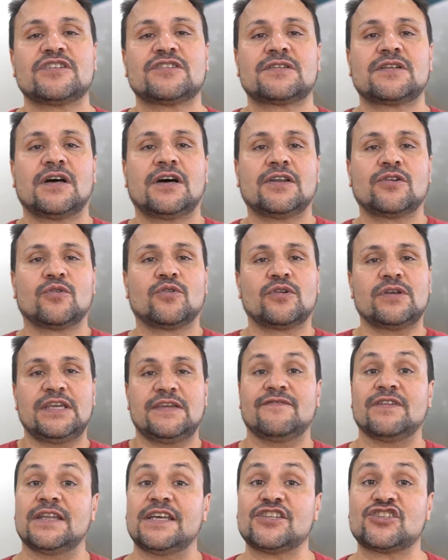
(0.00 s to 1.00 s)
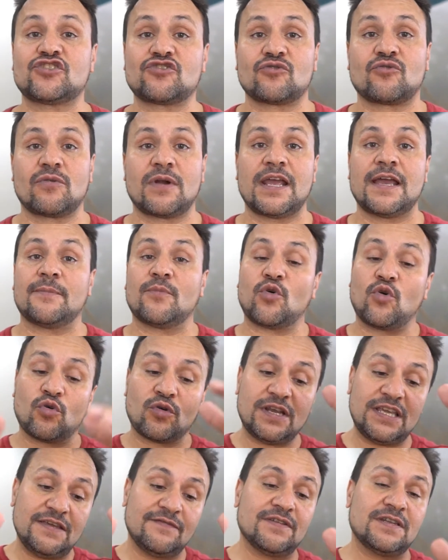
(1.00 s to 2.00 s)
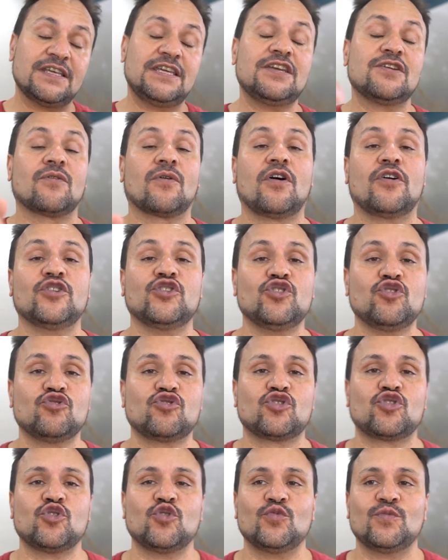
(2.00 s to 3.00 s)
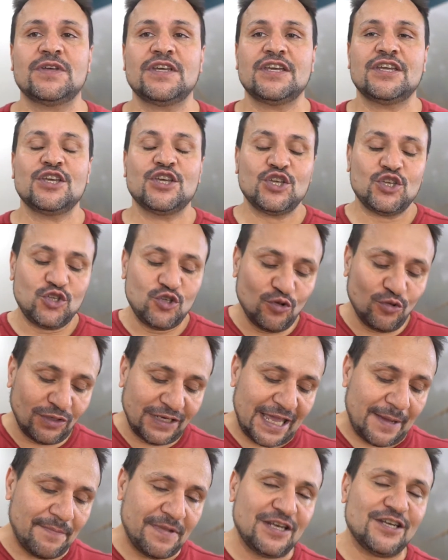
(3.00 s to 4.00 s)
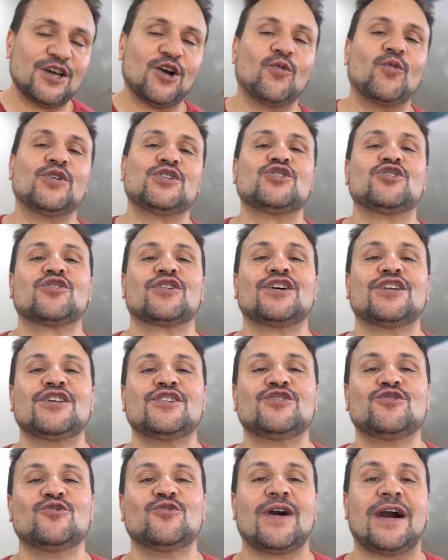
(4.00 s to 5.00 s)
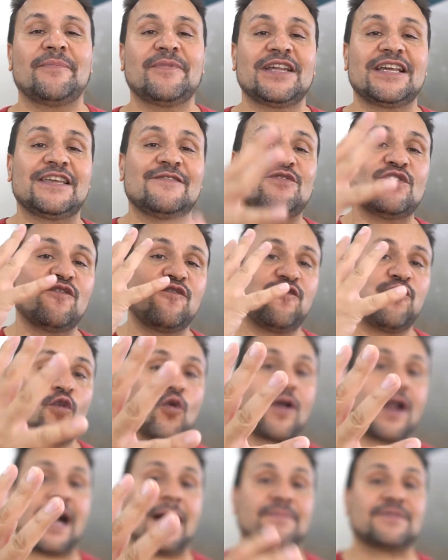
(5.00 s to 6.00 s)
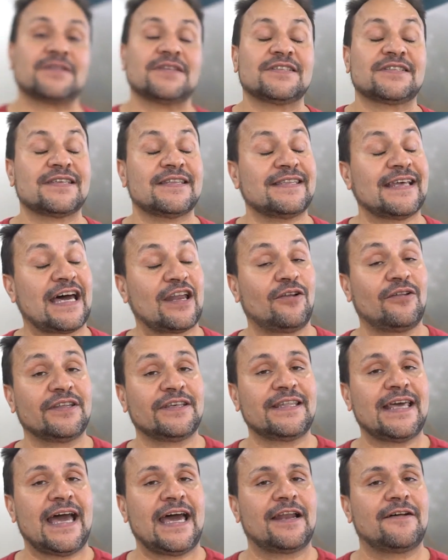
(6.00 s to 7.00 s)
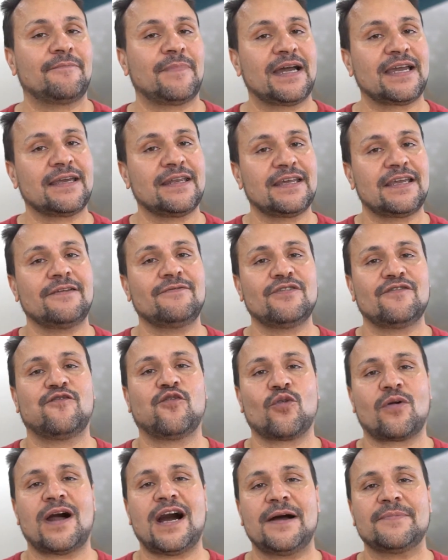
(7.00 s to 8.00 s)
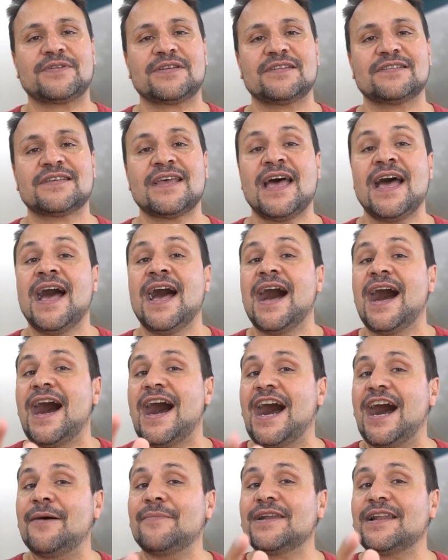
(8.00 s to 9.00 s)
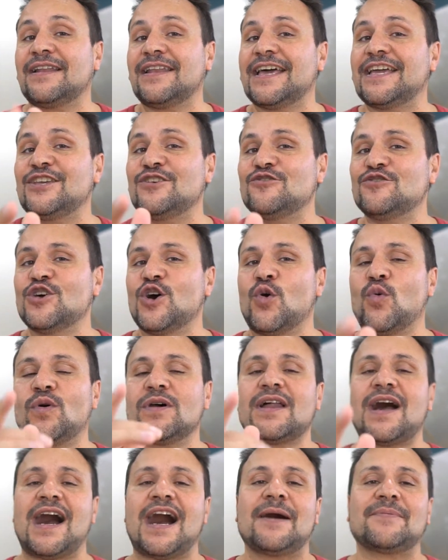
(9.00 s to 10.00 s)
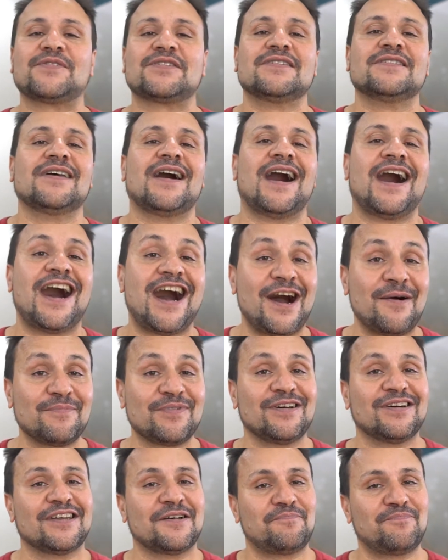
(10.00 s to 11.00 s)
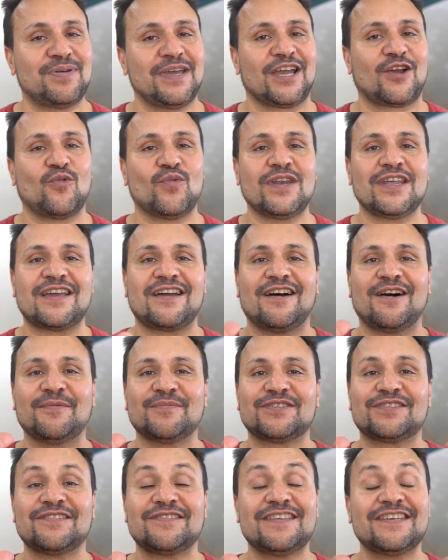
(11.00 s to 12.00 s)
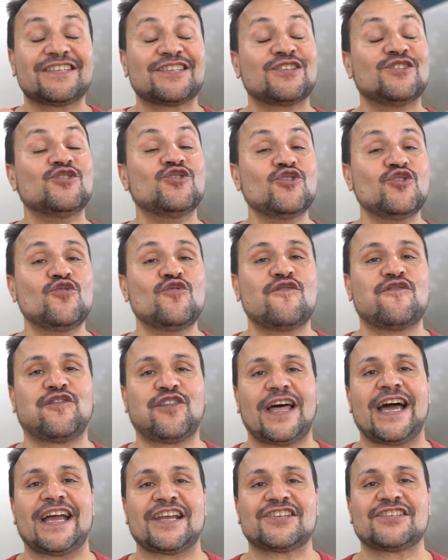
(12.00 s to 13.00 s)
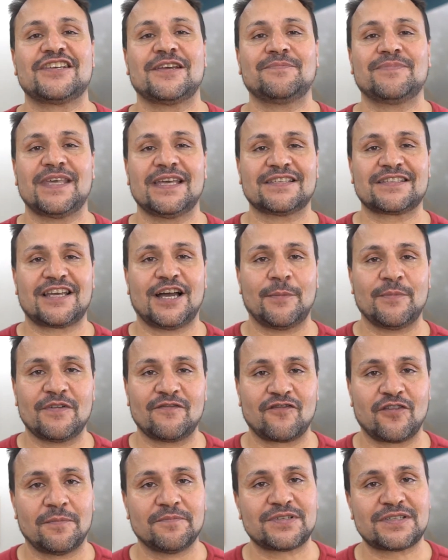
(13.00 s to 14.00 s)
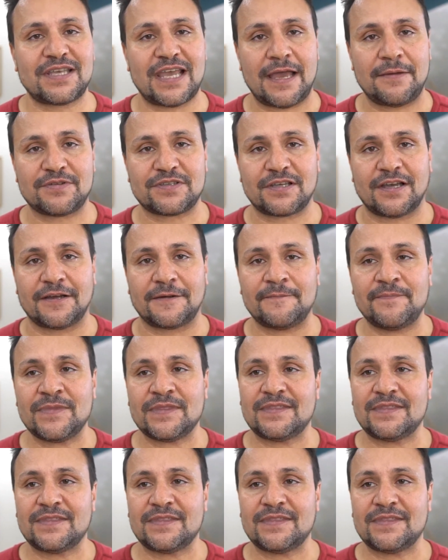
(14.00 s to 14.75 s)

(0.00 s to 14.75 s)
Stud, or even Instagram, or even here on YouTube, you let me know what you're going to do. I'm going to give you 4 options. And not only that, am I going to give you 4 options, I'm going to let you know what option I'm going to pick when it comes to this new flagship that's coming from Samsung.